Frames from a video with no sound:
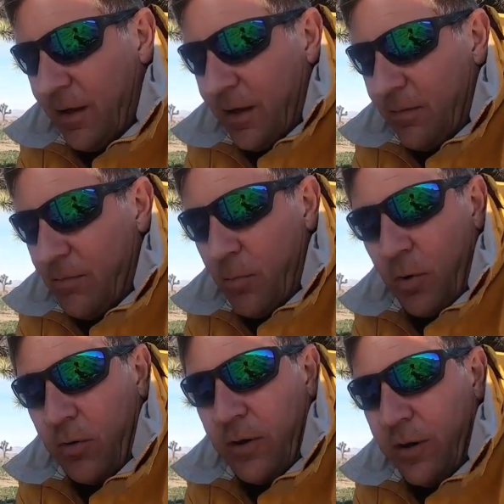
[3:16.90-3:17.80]
more
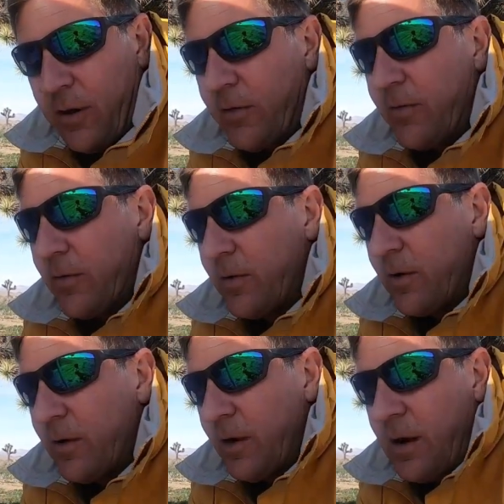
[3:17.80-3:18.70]
than enough for
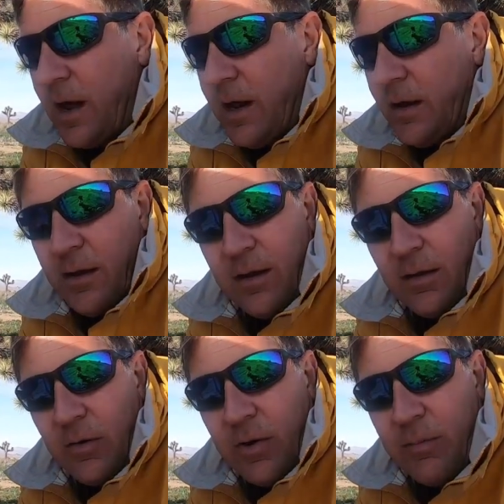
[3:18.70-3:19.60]
a night, and
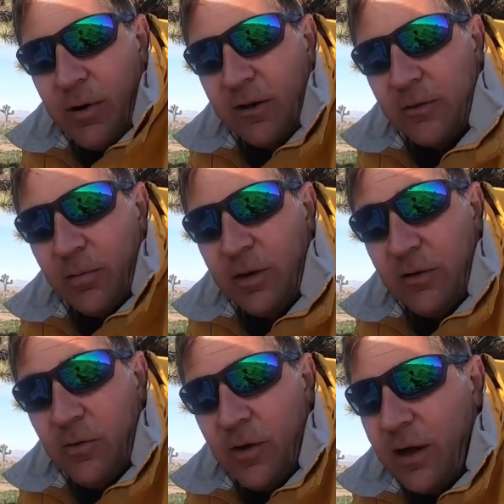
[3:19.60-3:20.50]
quite possibly 2
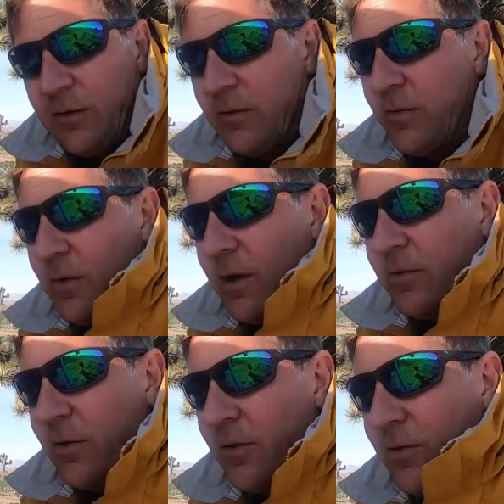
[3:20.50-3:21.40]
nights if you're not
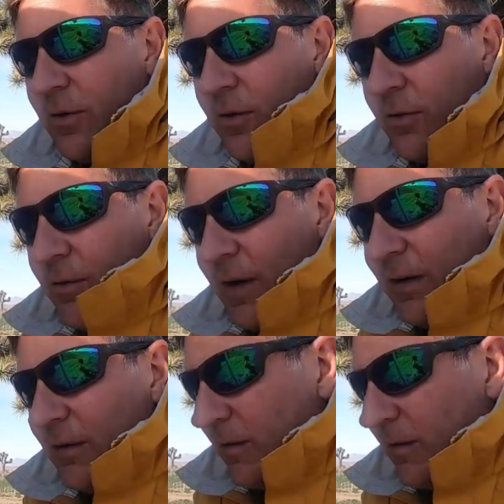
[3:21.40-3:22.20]
charging other devices.